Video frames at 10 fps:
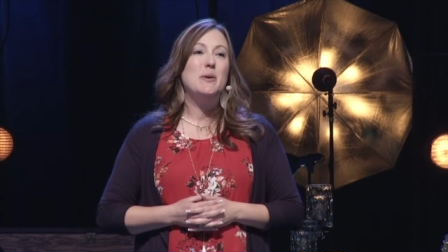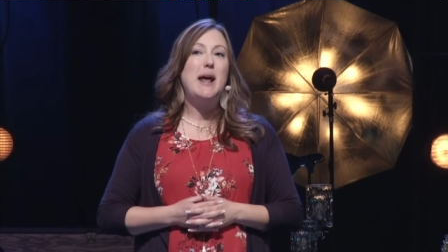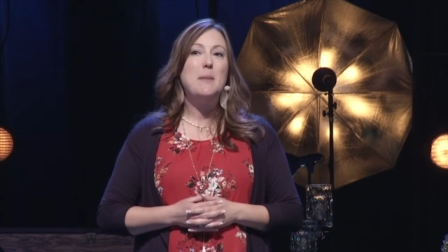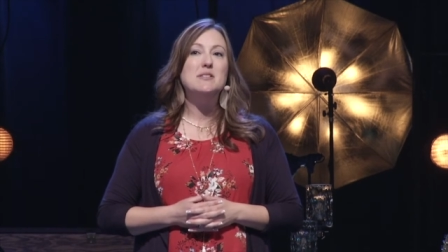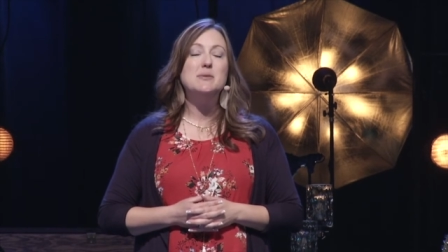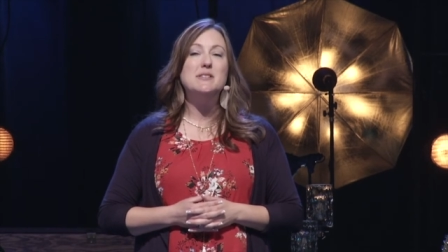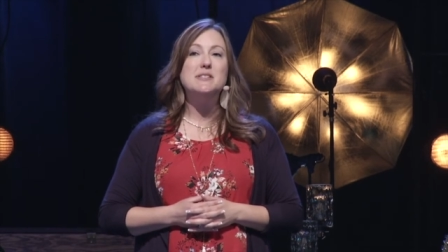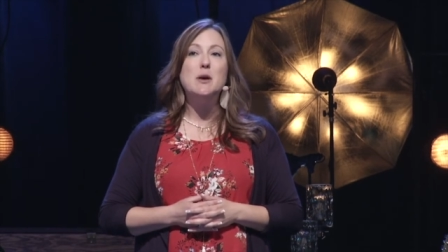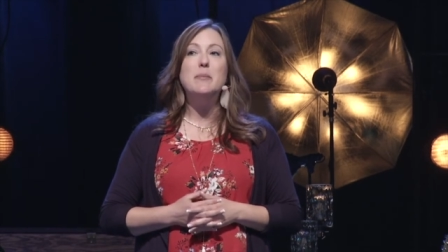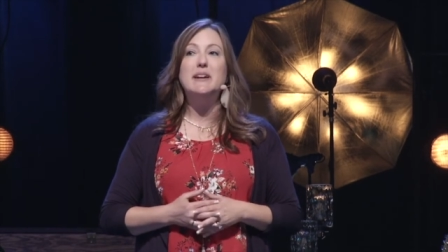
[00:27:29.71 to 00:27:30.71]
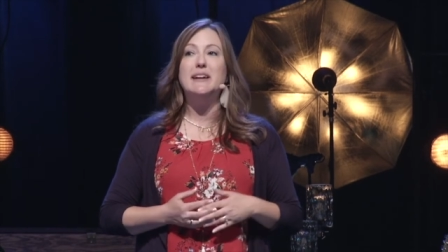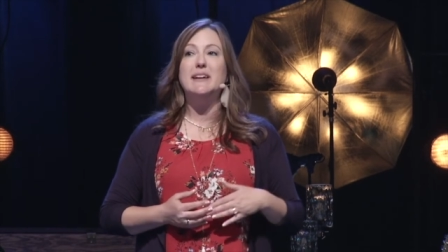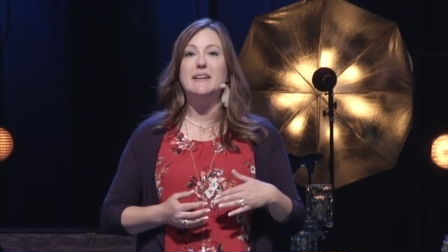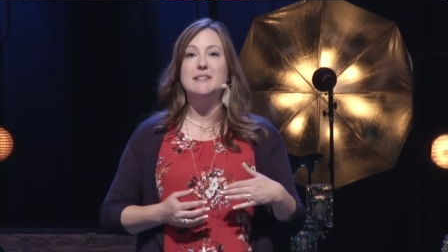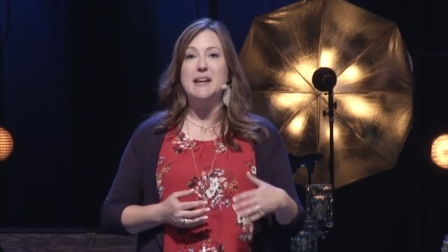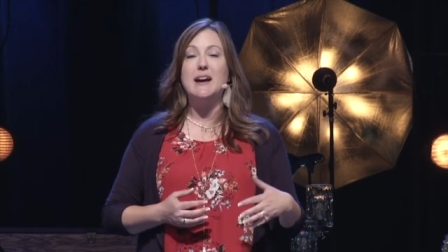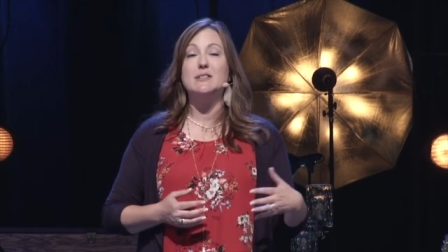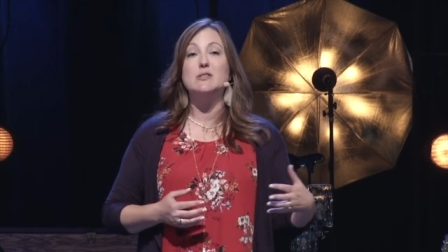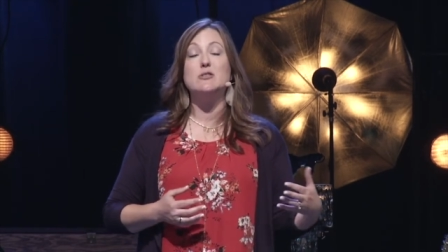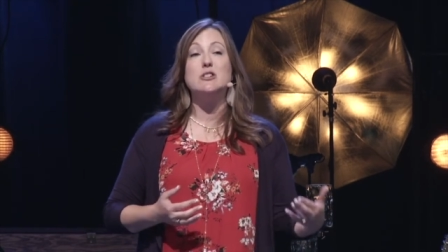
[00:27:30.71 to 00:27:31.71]
What happens when somebody
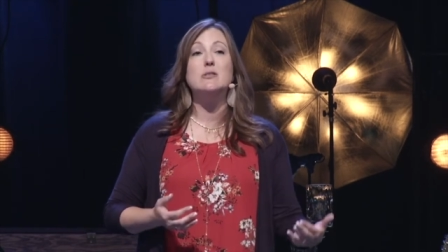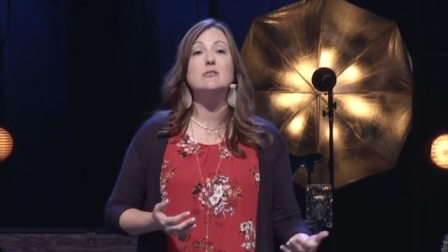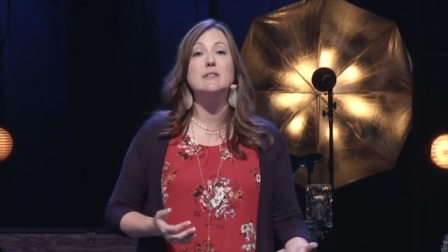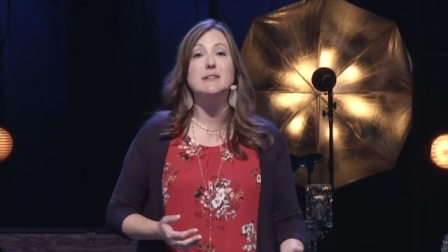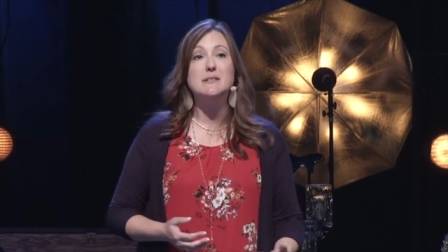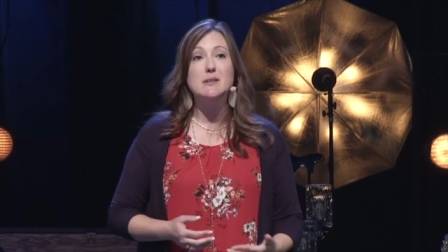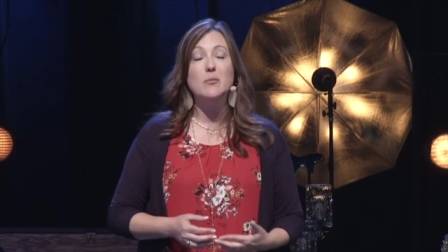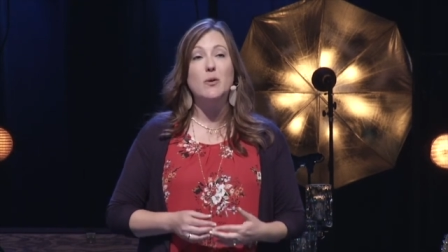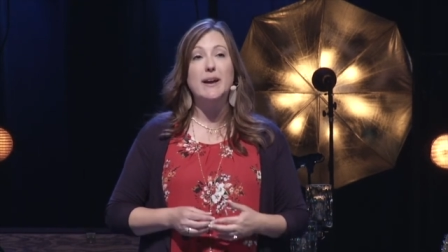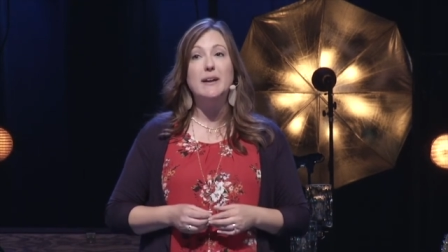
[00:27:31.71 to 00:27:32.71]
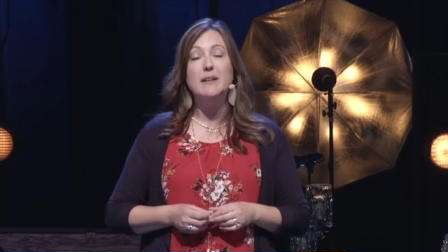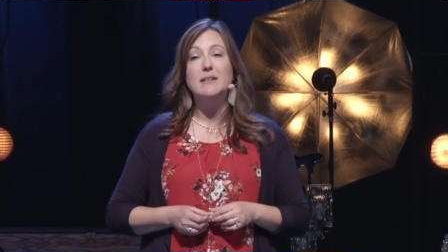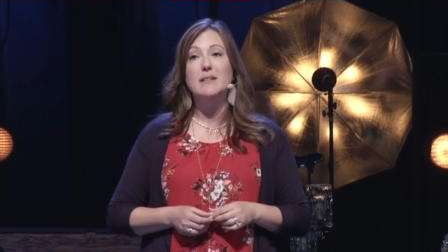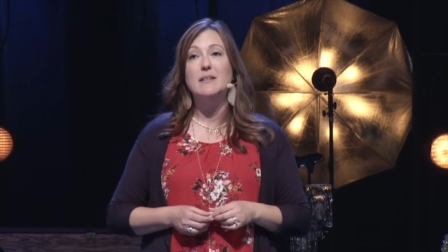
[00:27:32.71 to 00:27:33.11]
attacks your children in some way?